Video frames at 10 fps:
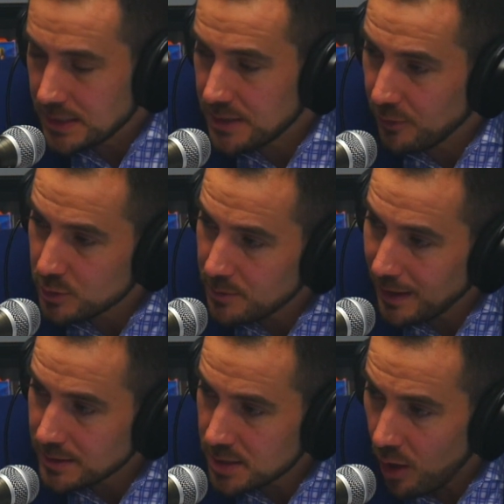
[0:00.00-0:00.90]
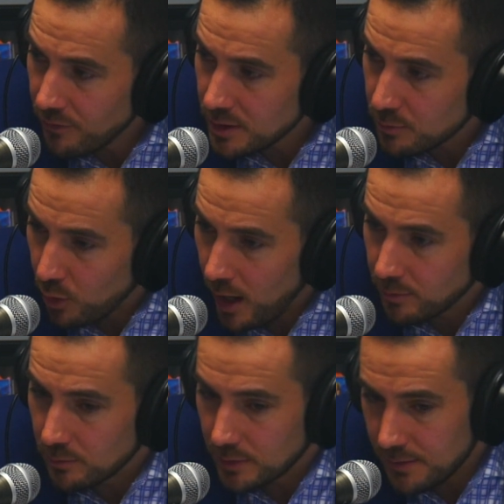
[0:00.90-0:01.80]
Because if it was about solving the
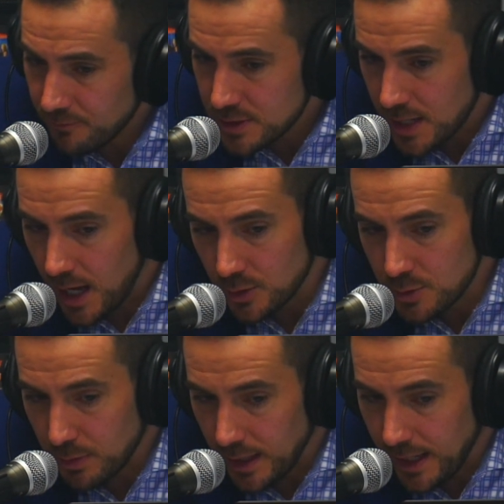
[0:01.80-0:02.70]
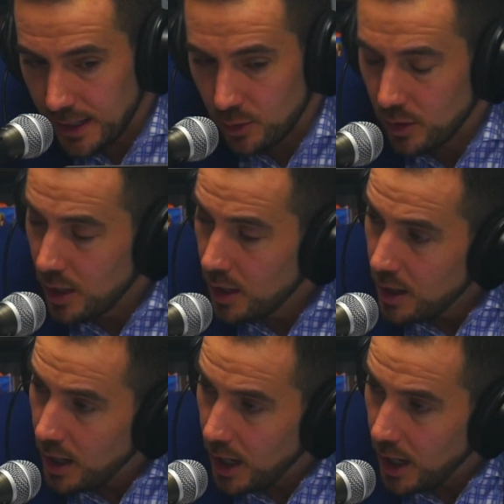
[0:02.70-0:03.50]
problem, Len Fasano's plan,